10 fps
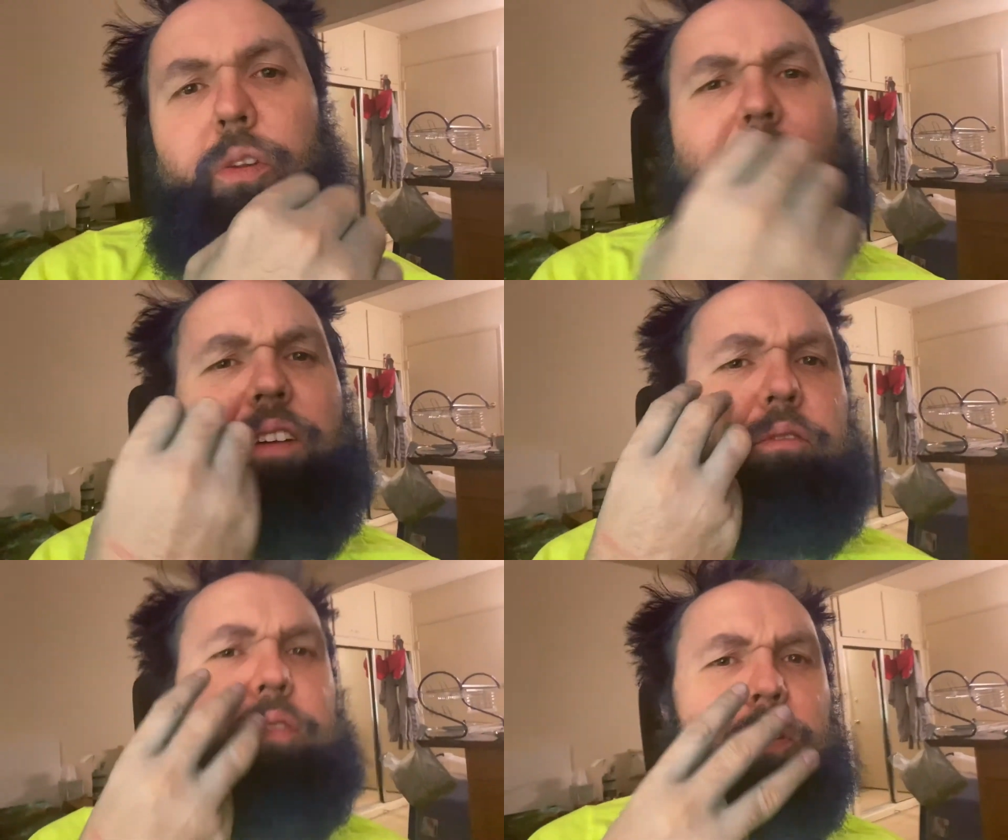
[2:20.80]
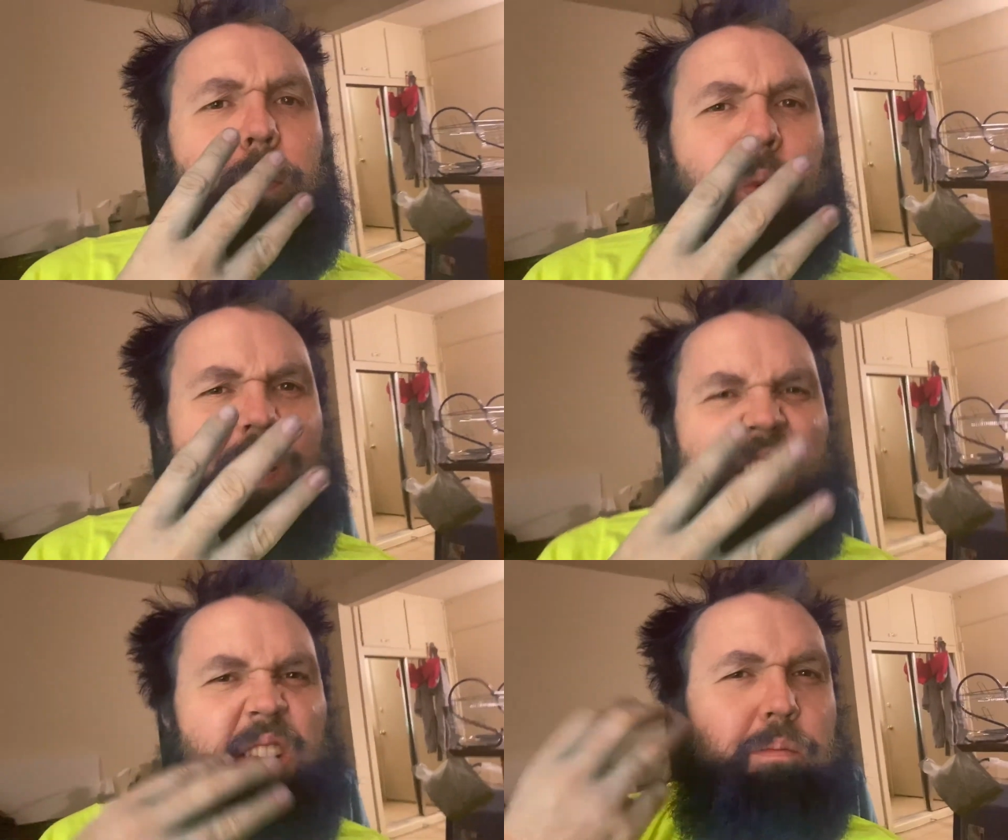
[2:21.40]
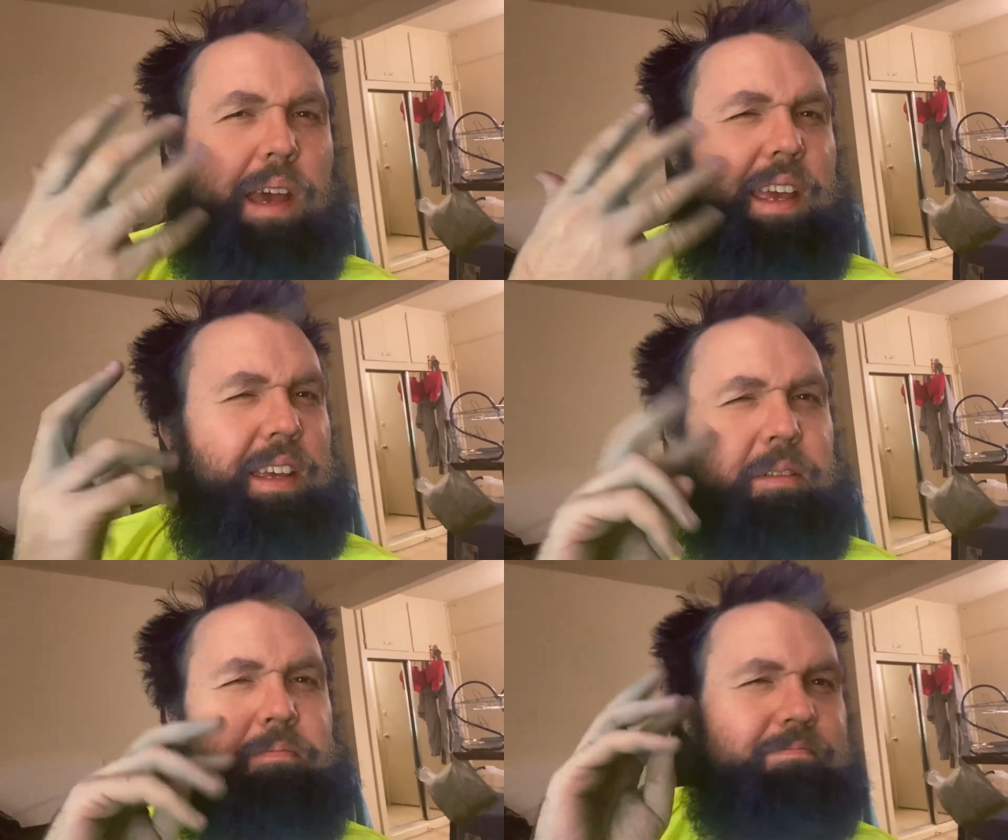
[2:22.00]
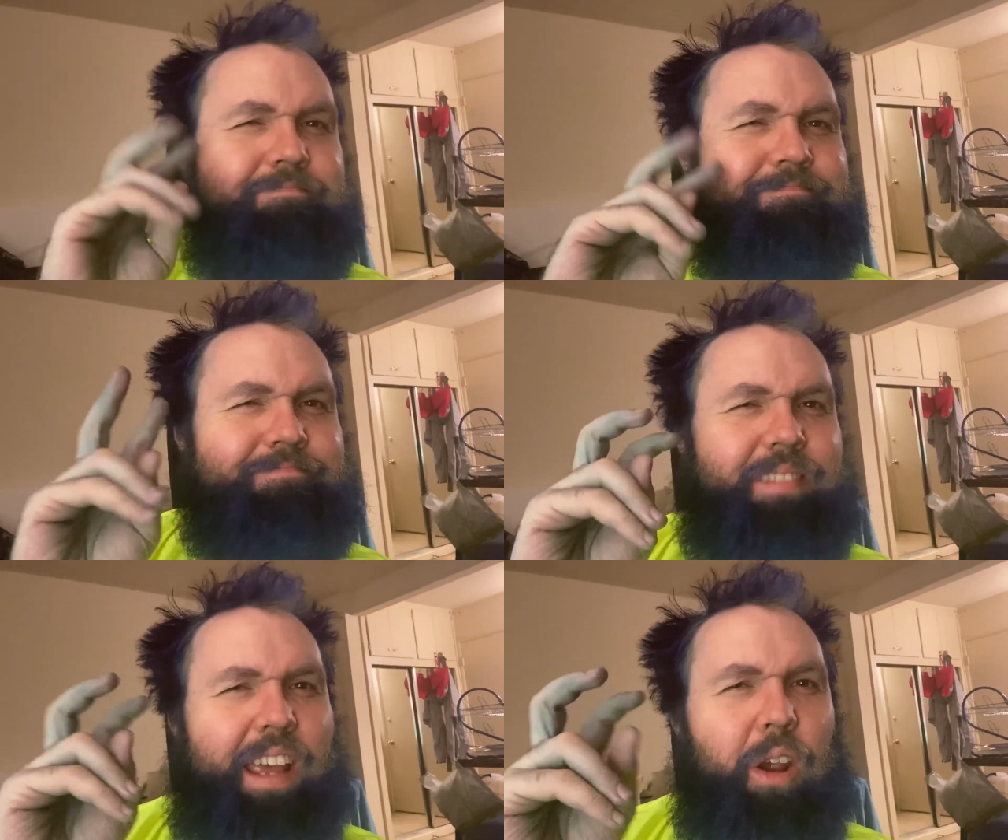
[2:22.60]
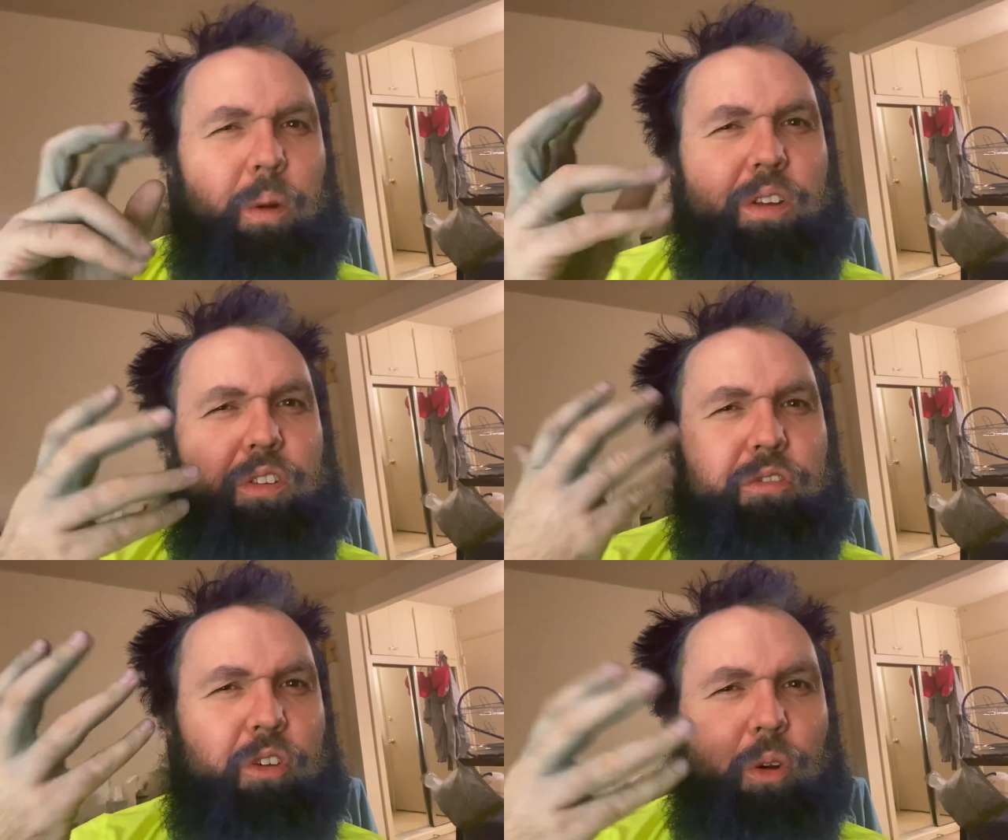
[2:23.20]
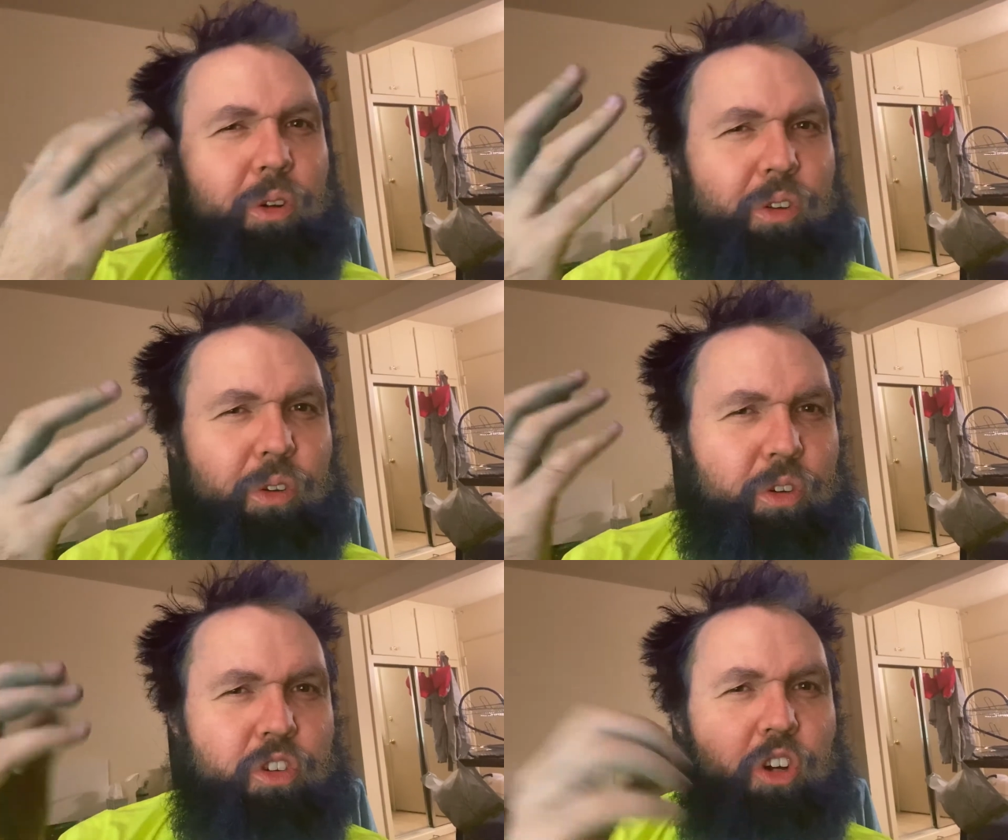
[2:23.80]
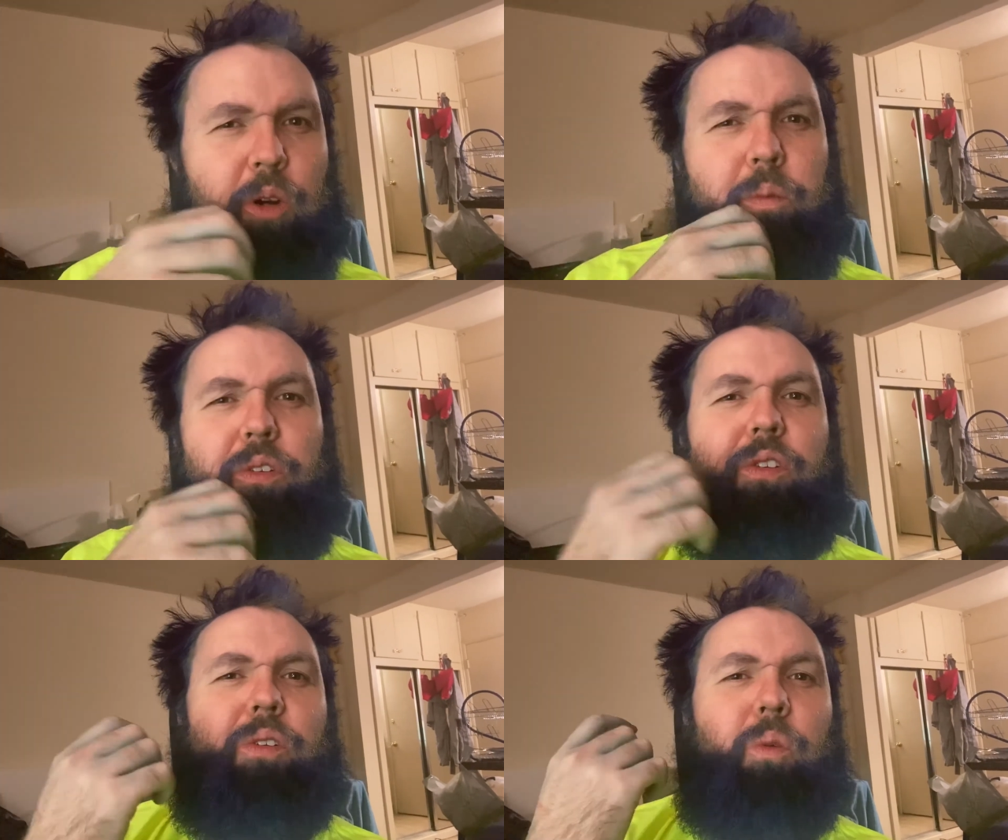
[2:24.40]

I have three main areas of focus or jobs.